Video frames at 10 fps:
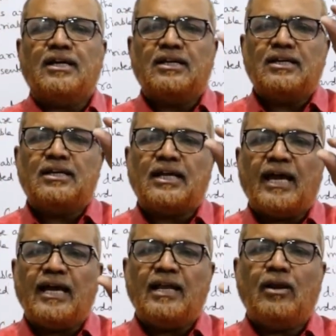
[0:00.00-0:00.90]
the
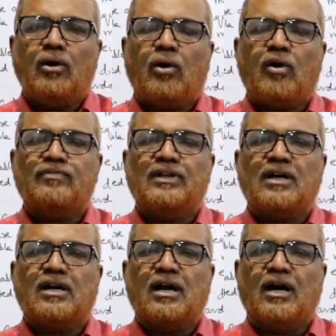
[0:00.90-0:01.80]
tail of
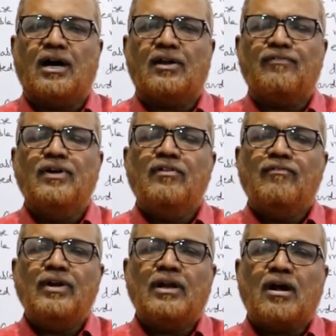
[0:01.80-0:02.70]
the curve
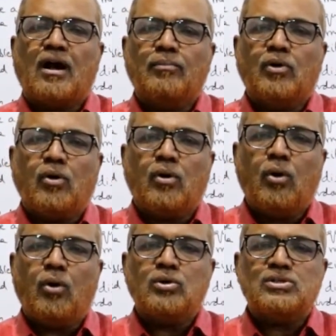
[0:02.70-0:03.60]
will come
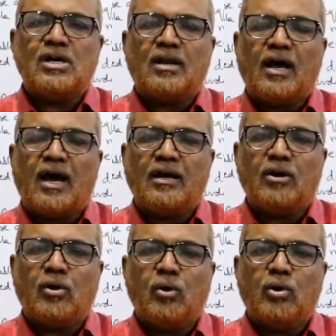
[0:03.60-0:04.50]
closer
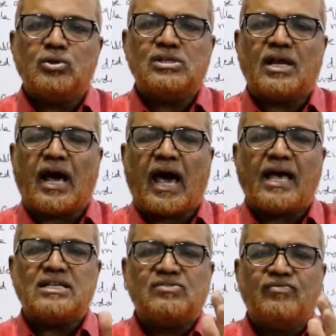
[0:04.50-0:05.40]
and closer
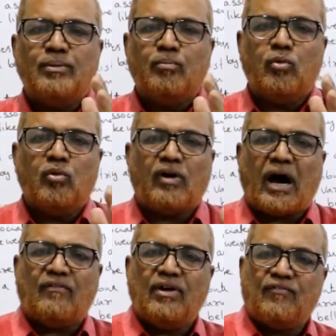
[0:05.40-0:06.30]
as we move
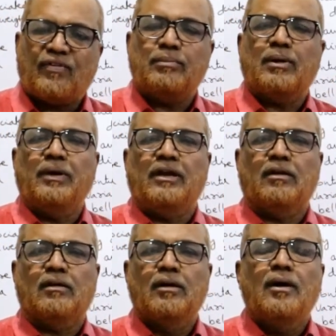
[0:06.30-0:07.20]
away from the
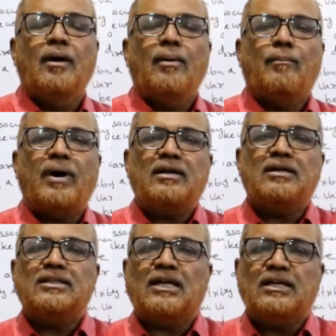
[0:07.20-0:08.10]
mean.
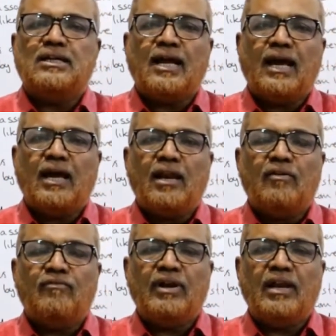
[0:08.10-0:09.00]
But the
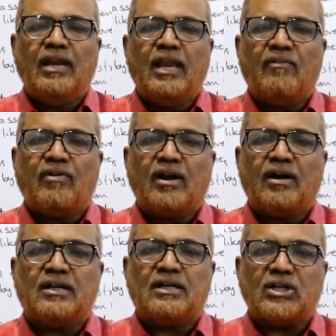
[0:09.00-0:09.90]
tail will
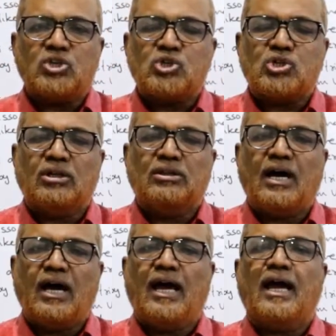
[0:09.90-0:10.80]
never touch
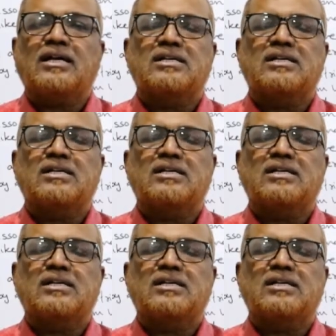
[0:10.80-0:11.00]
the,